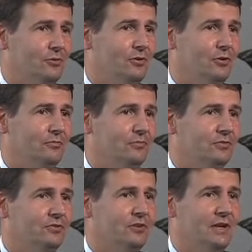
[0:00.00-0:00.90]
So it
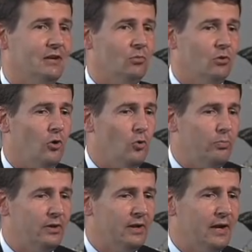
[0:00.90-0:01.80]
will open it
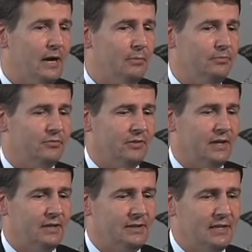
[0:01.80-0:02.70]
up so that they
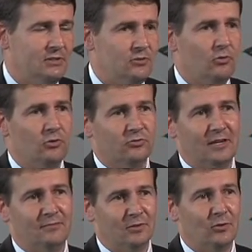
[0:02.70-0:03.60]
don't just have to go
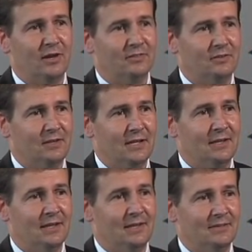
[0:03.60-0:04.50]
and
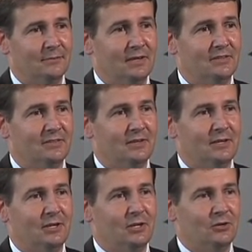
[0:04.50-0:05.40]
SMS. Because
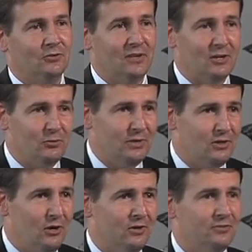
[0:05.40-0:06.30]
that could be
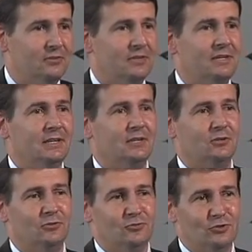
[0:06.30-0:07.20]
costly, it could choke
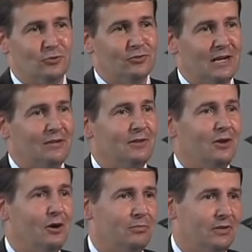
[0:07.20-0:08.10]
down the
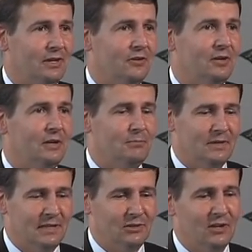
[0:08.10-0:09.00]
operator, but then you have
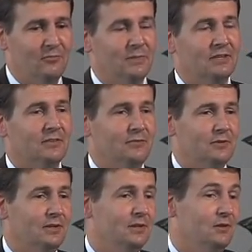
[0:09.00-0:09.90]
means if
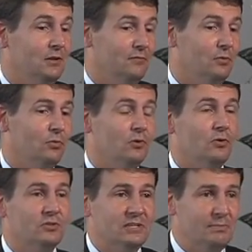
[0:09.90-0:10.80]
you want to go
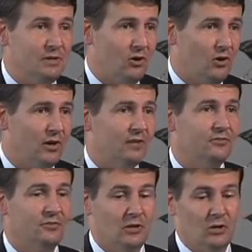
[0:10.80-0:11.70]
GPRS
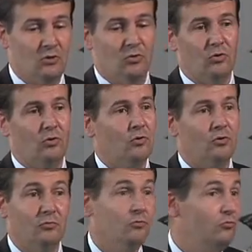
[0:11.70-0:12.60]
or
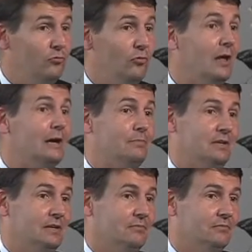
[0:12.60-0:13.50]
full IP.
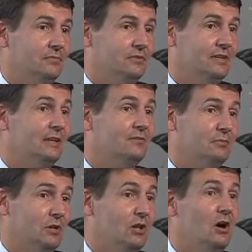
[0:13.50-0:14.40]
So it gives them a lot of
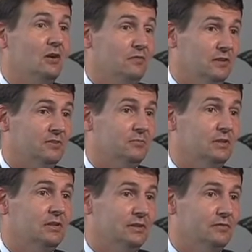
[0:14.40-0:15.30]
flexibility in the future.